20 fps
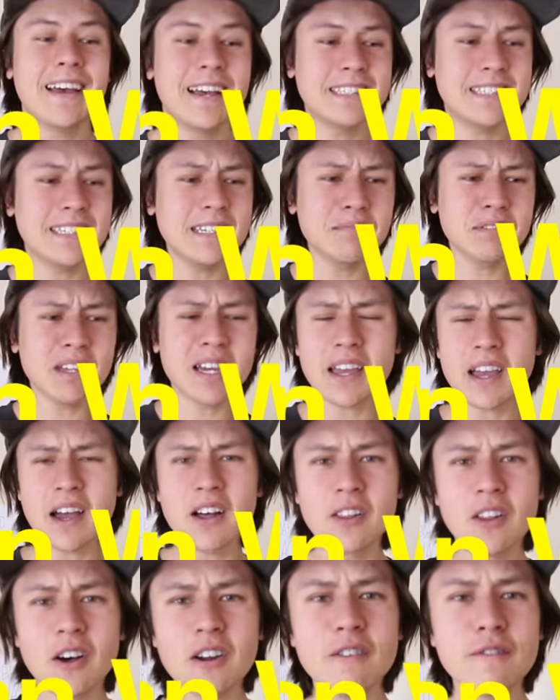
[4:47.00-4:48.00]
It seems like
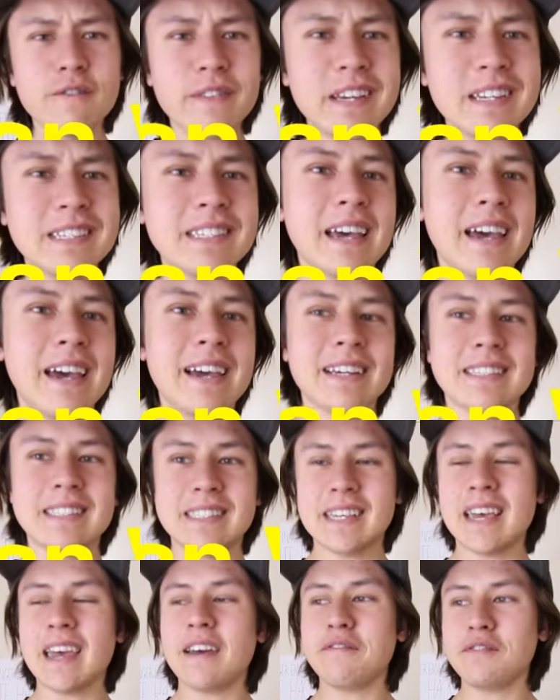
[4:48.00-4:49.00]
a lot of these
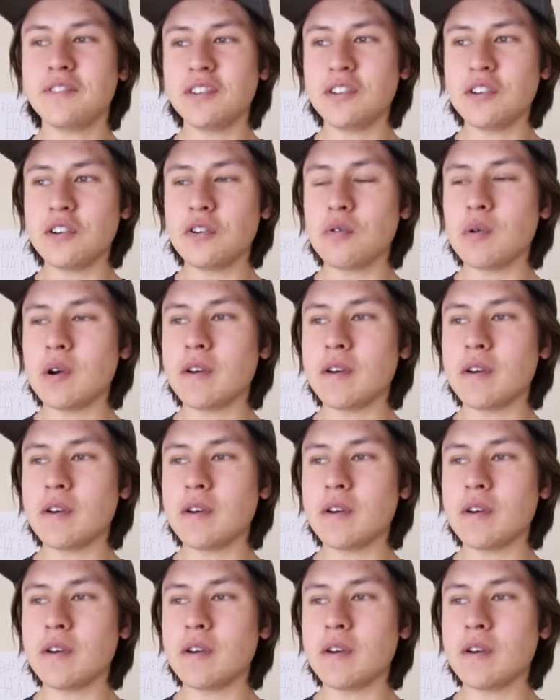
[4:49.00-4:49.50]
hacks have to do